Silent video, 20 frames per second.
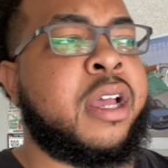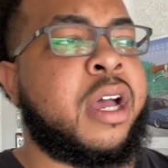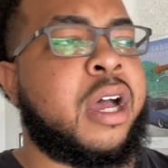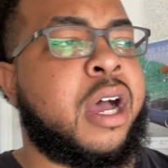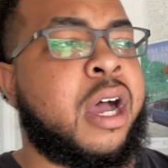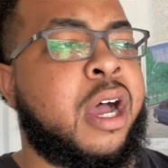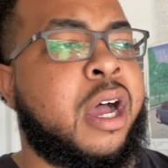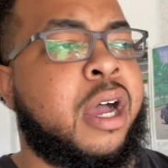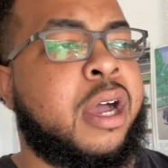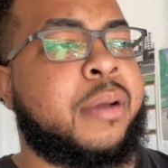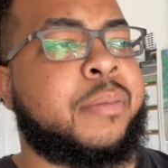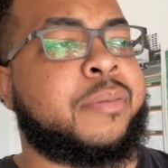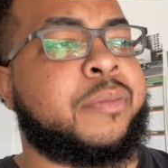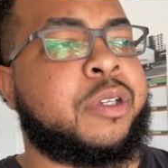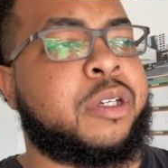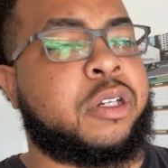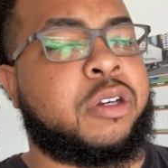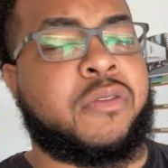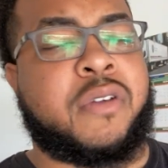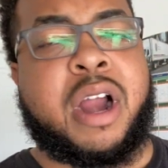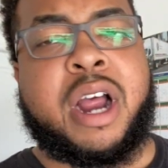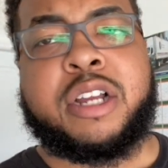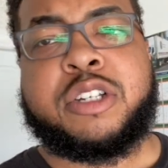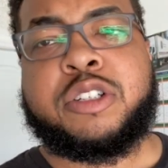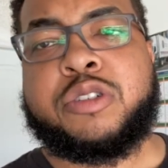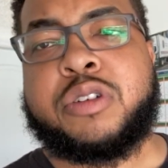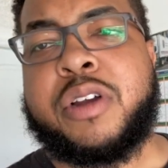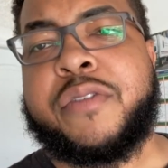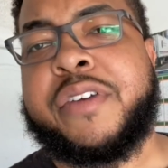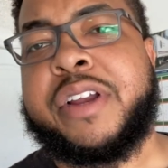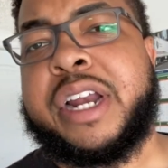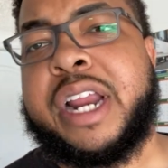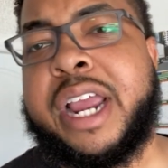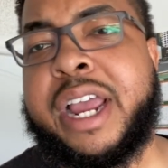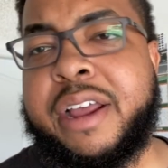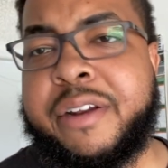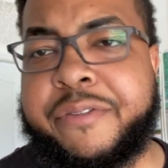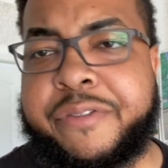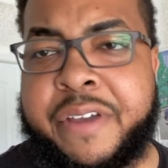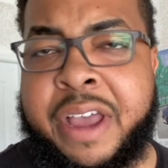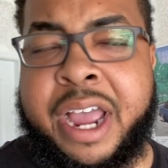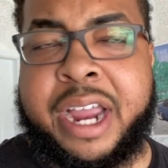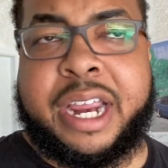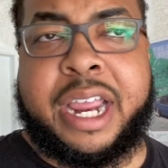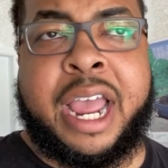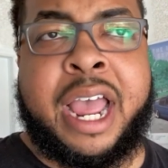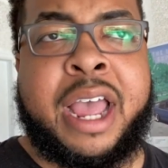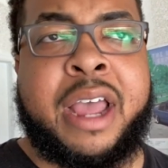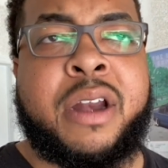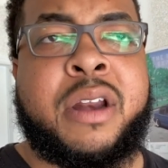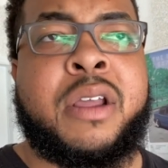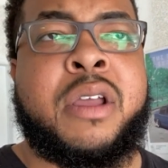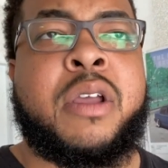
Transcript: Garage Driven, and Fat Cat.